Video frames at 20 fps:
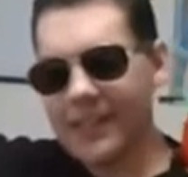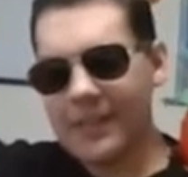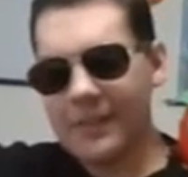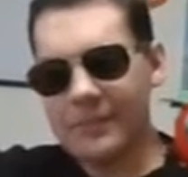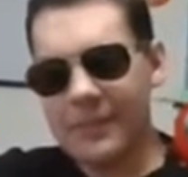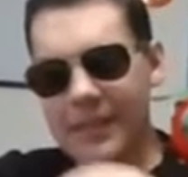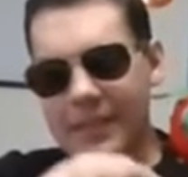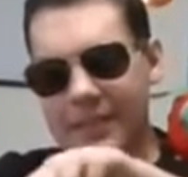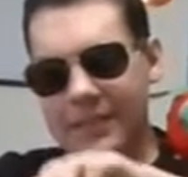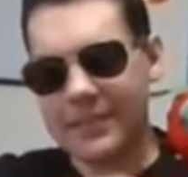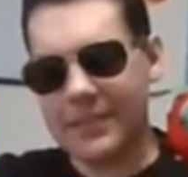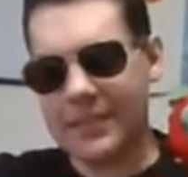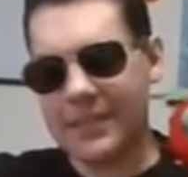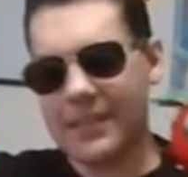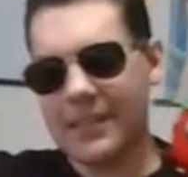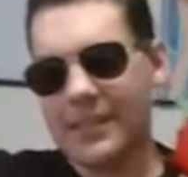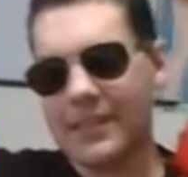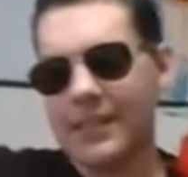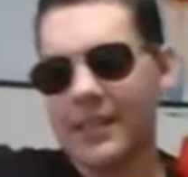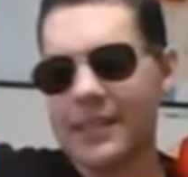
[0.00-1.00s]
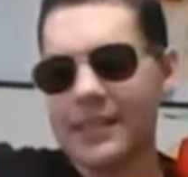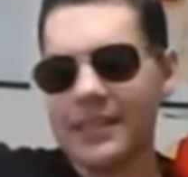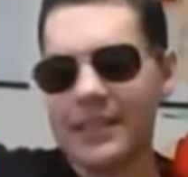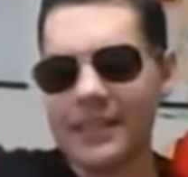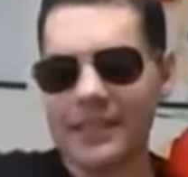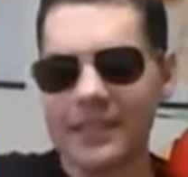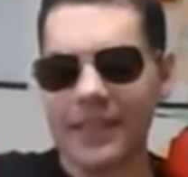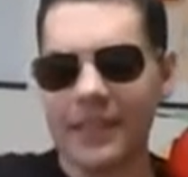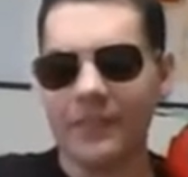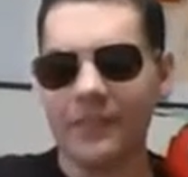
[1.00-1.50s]
because uh, Date is
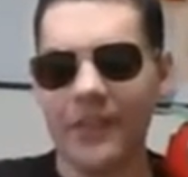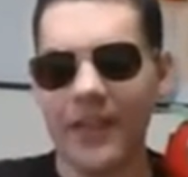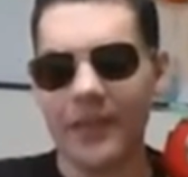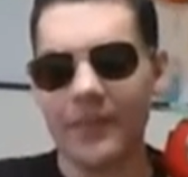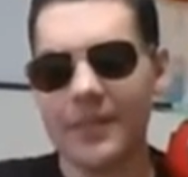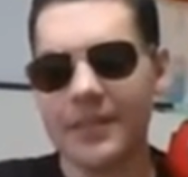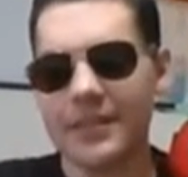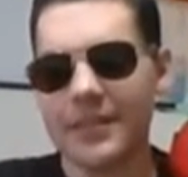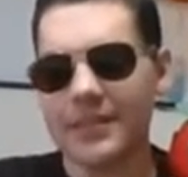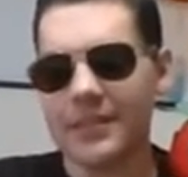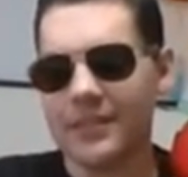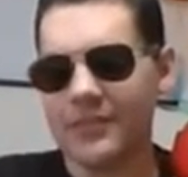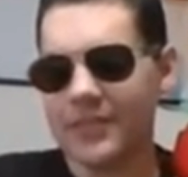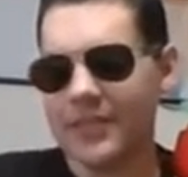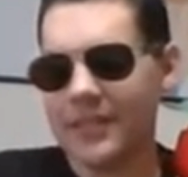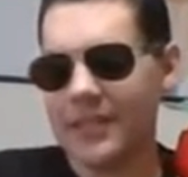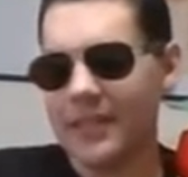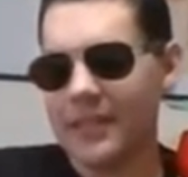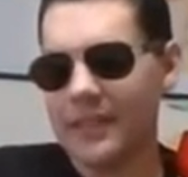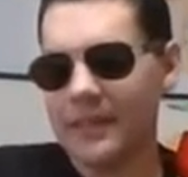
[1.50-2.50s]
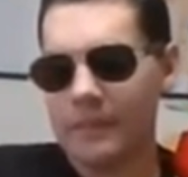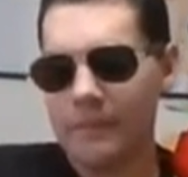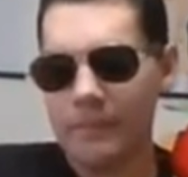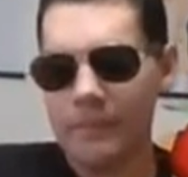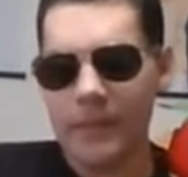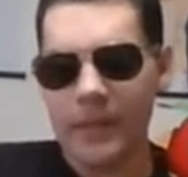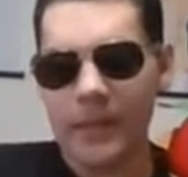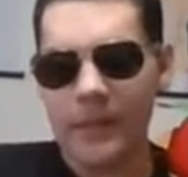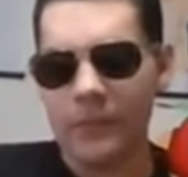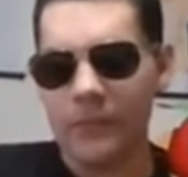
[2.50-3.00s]
like famous because that was like
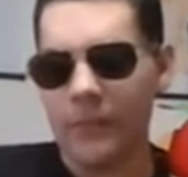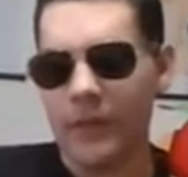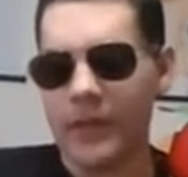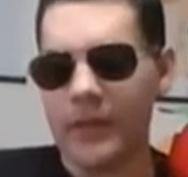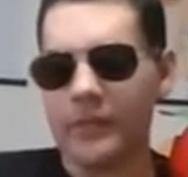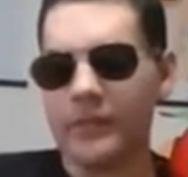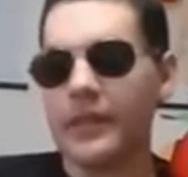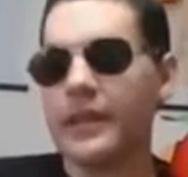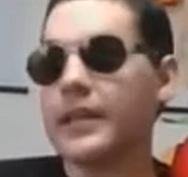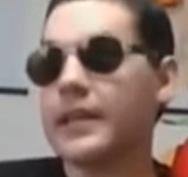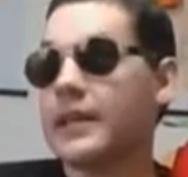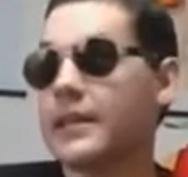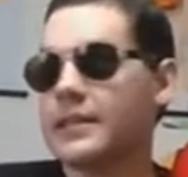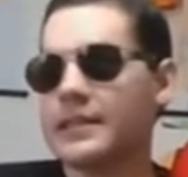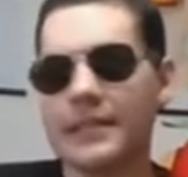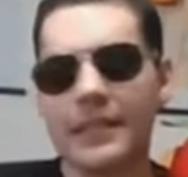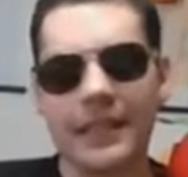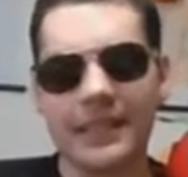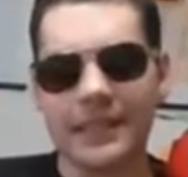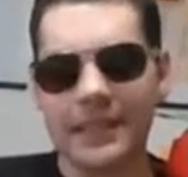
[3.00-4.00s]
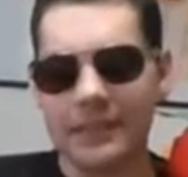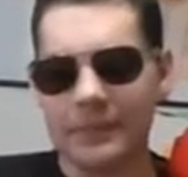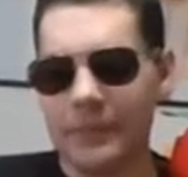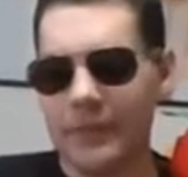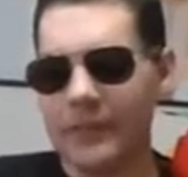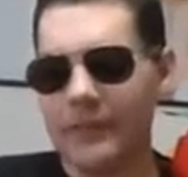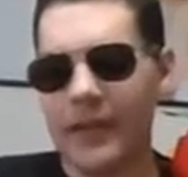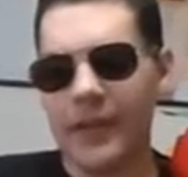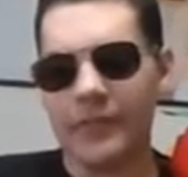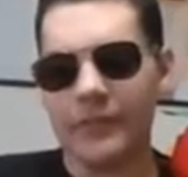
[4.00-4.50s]
one of like it's Date's been
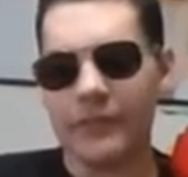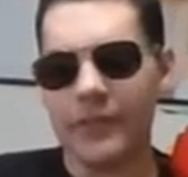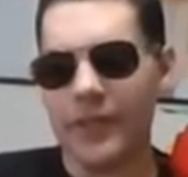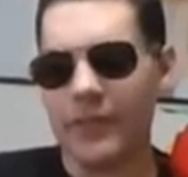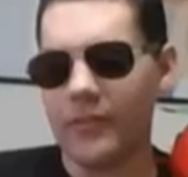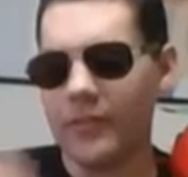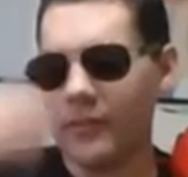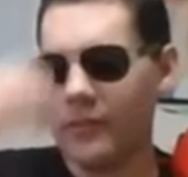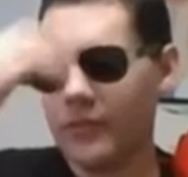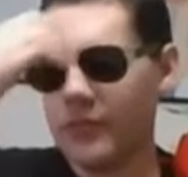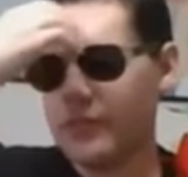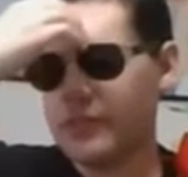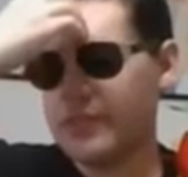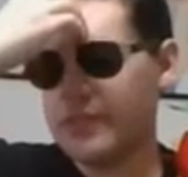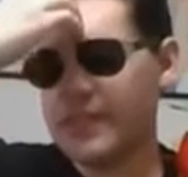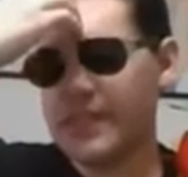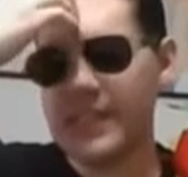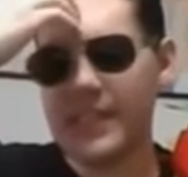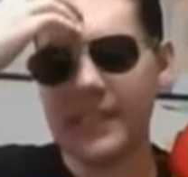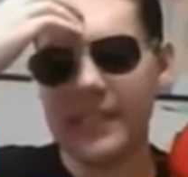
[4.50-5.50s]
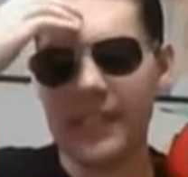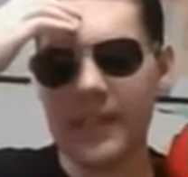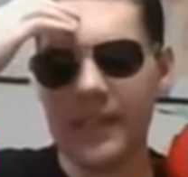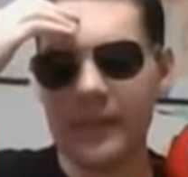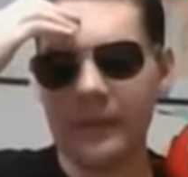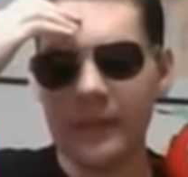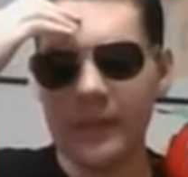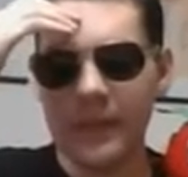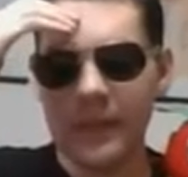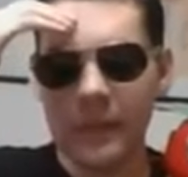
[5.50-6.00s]
around forever. If you've seen any like
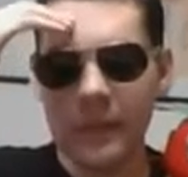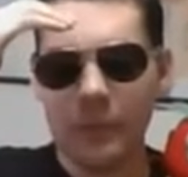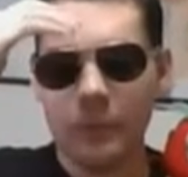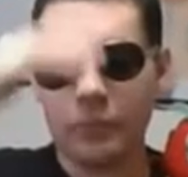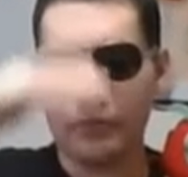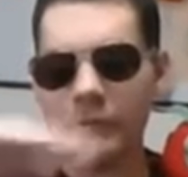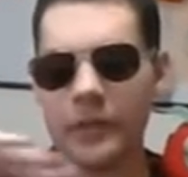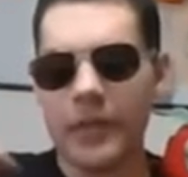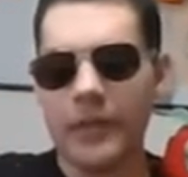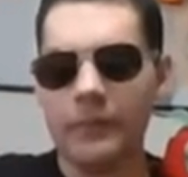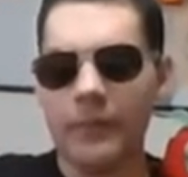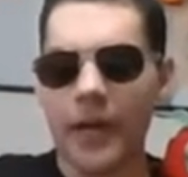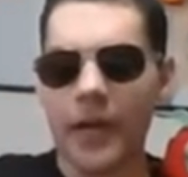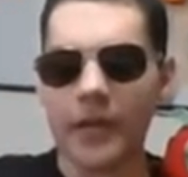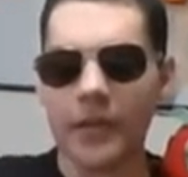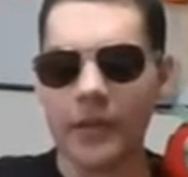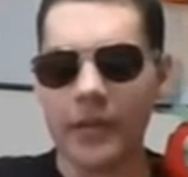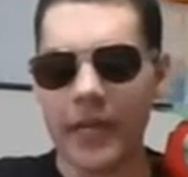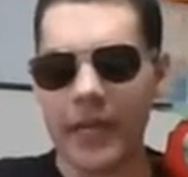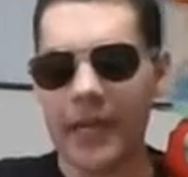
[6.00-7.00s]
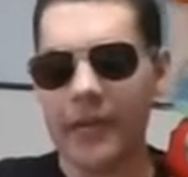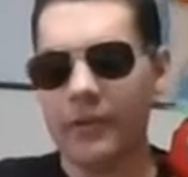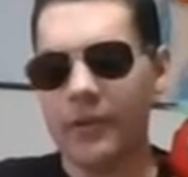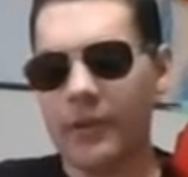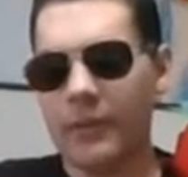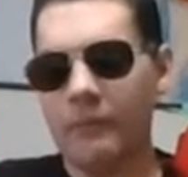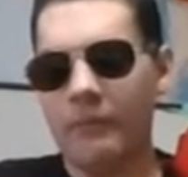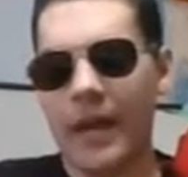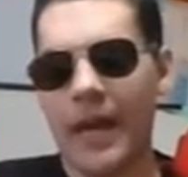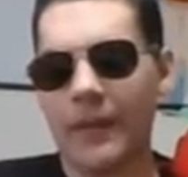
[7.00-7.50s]
pre-modern era
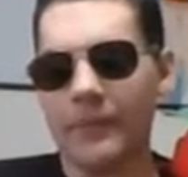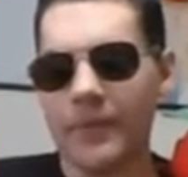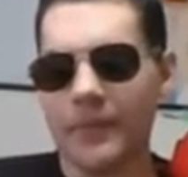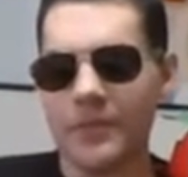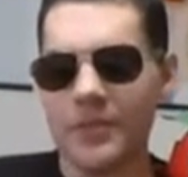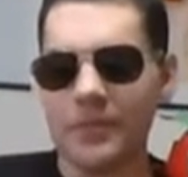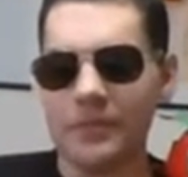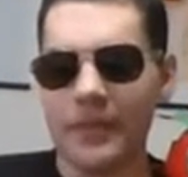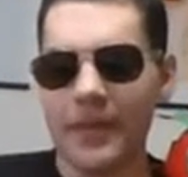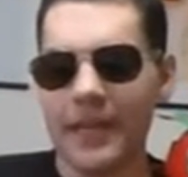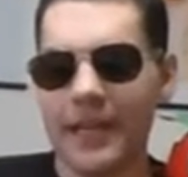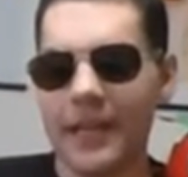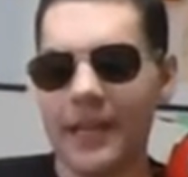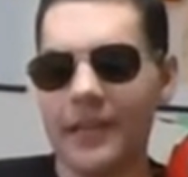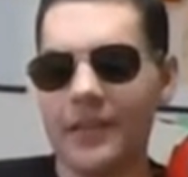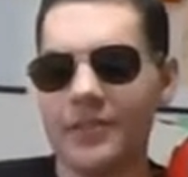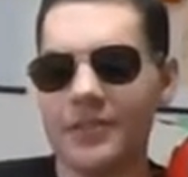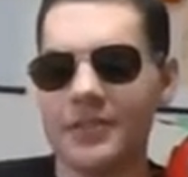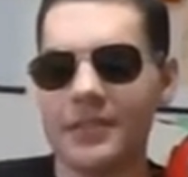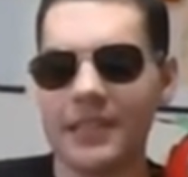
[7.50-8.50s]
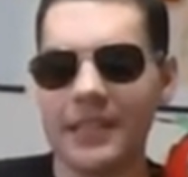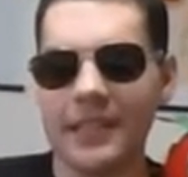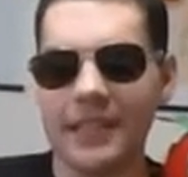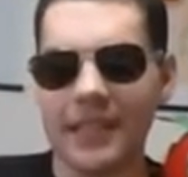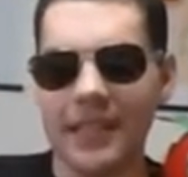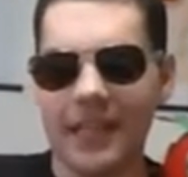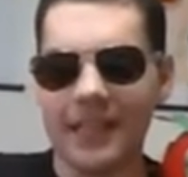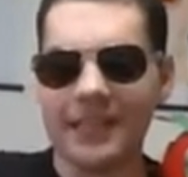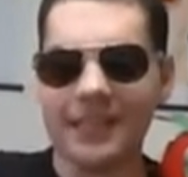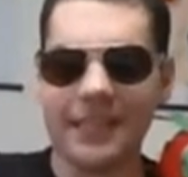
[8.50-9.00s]
map of Japan, you'll see
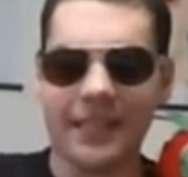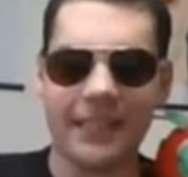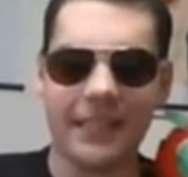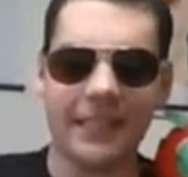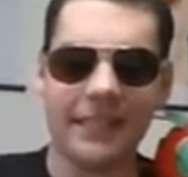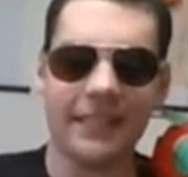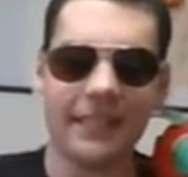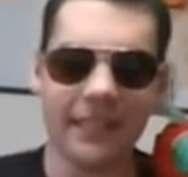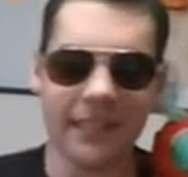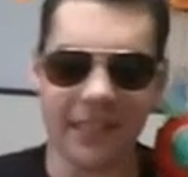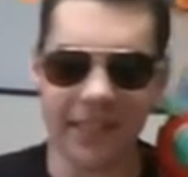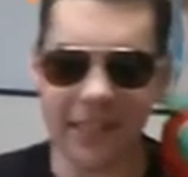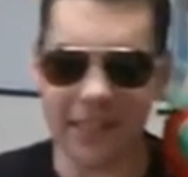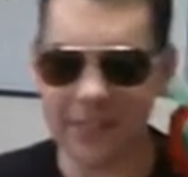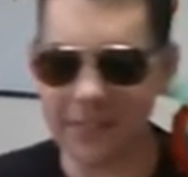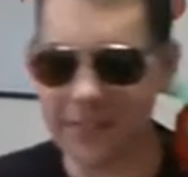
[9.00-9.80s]
Date. You know,